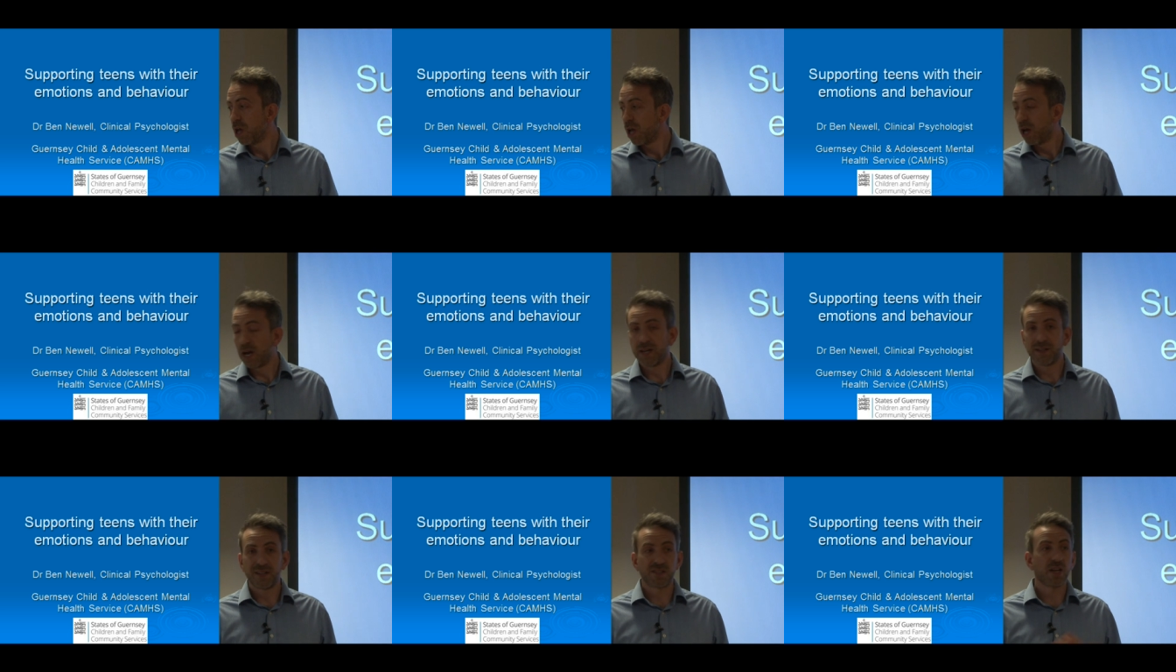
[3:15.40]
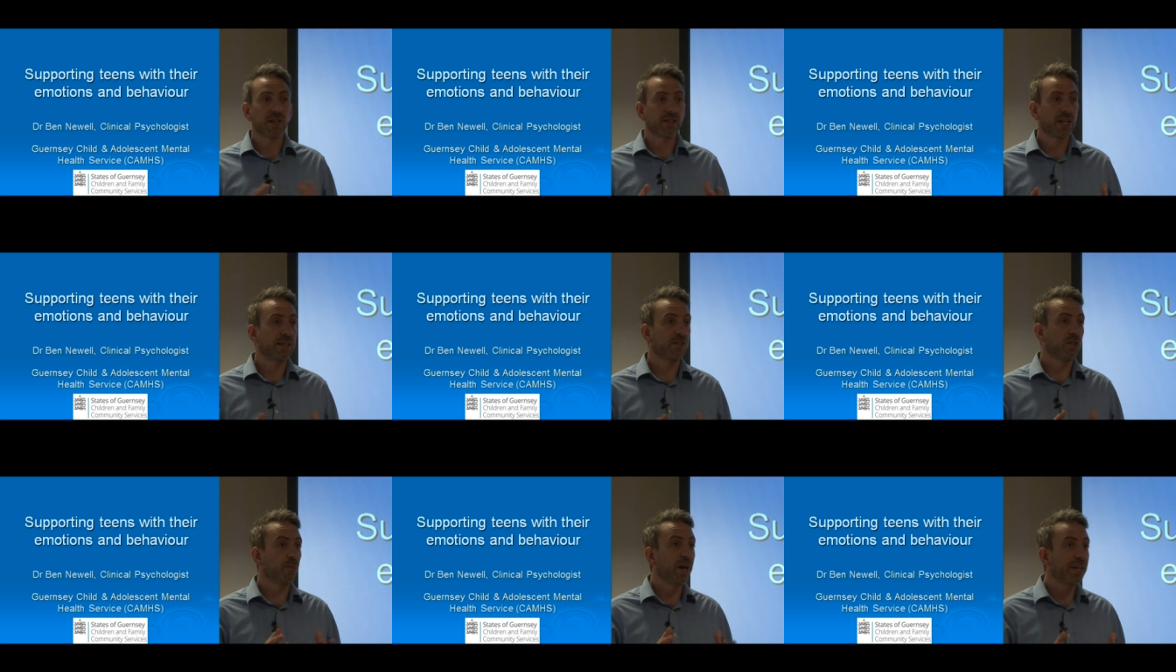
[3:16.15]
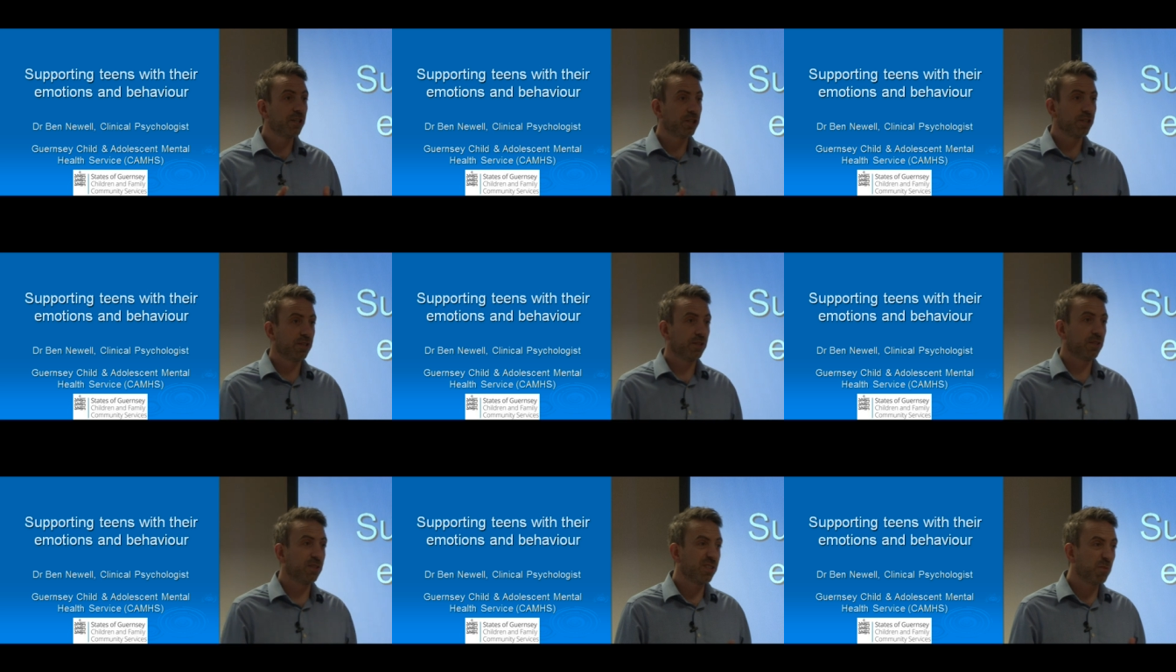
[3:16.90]
and certainly a challenge to patients
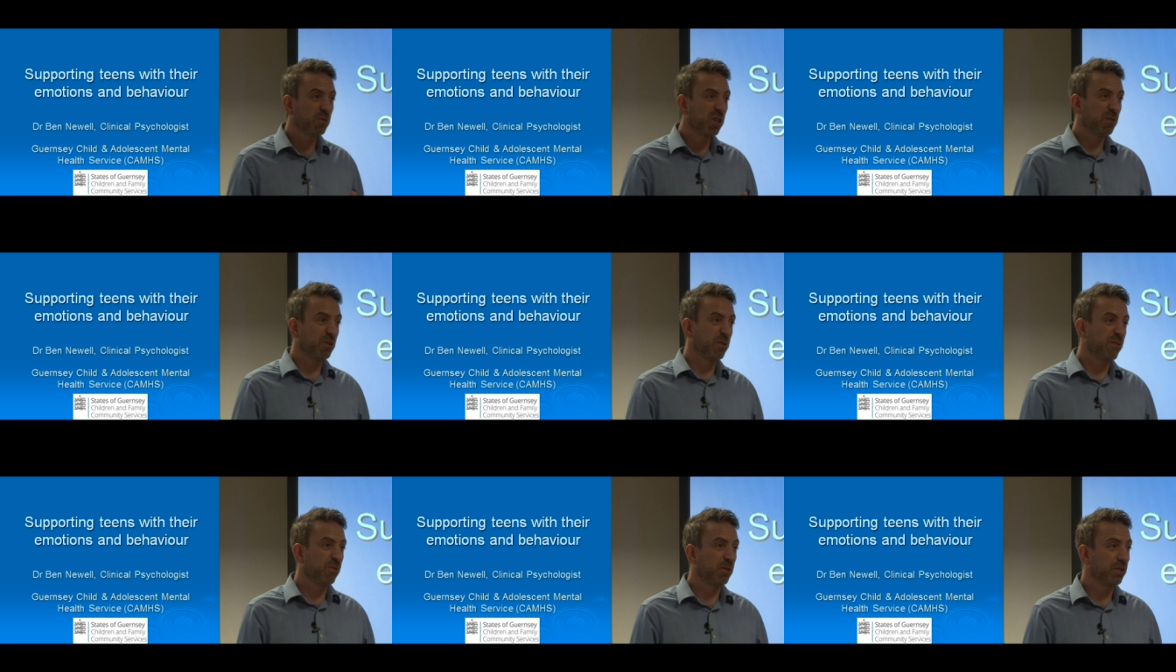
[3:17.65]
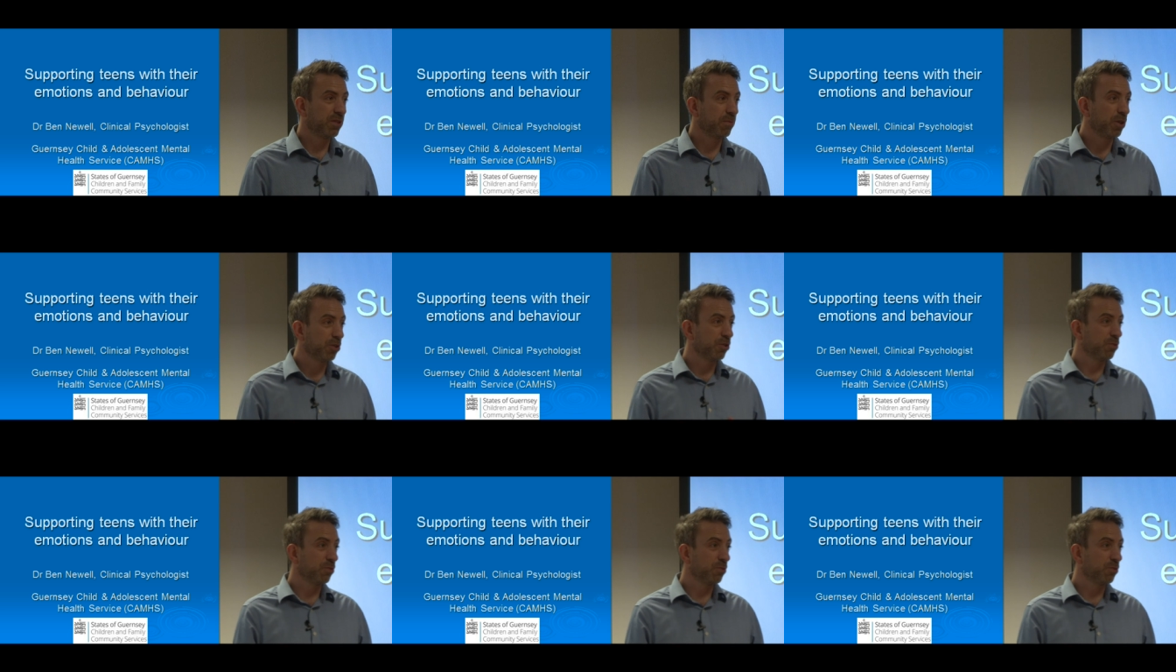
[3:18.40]
and sometimes to everyone's emotional